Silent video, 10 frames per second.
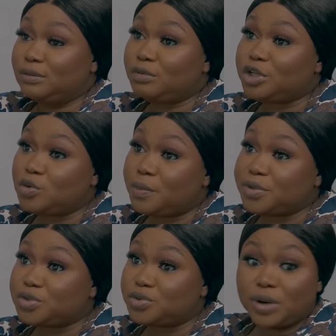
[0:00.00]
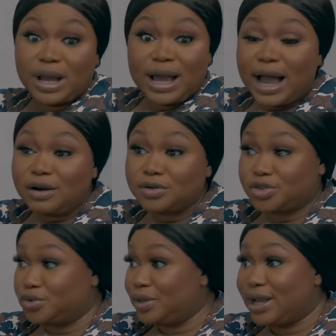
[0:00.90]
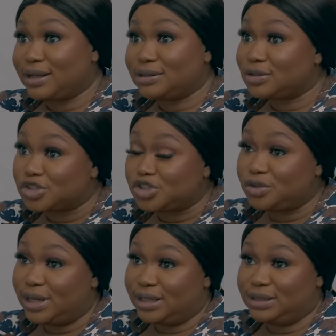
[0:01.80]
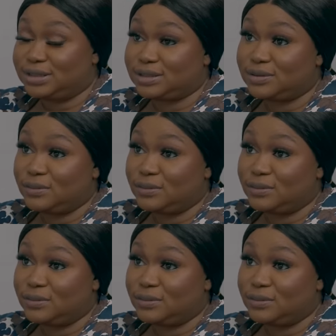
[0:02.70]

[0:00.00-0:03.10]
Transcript: What do you want me to do? How long do you think I can continue like this?